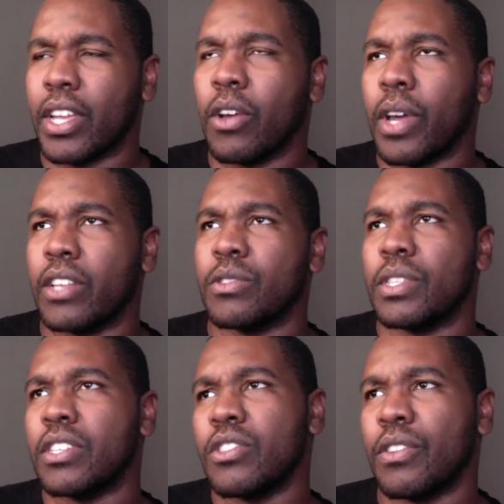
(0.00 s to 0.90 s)
okay, so in
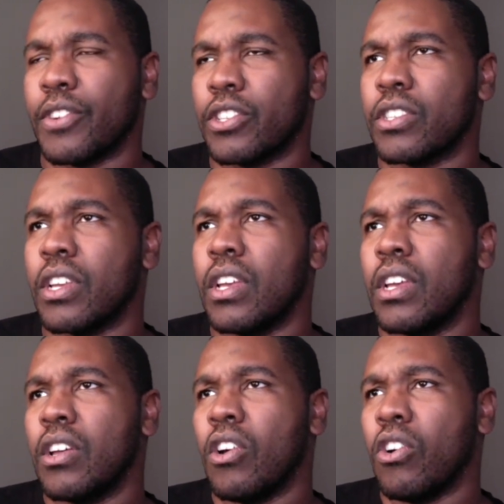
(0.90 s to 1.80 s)
this universe,
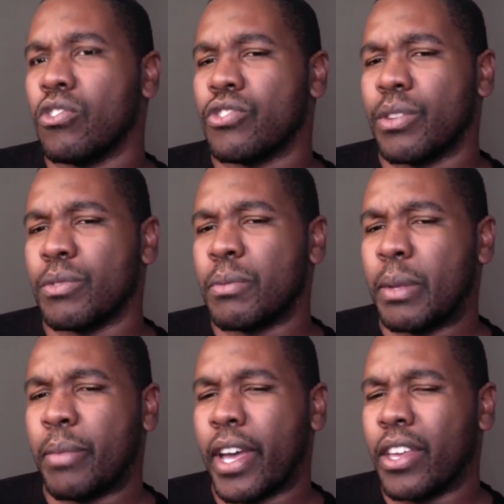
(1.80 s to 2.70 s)
Ultron was
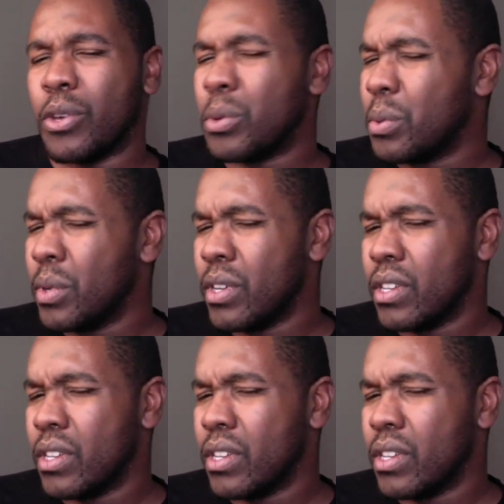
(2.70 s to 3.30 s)
made by who?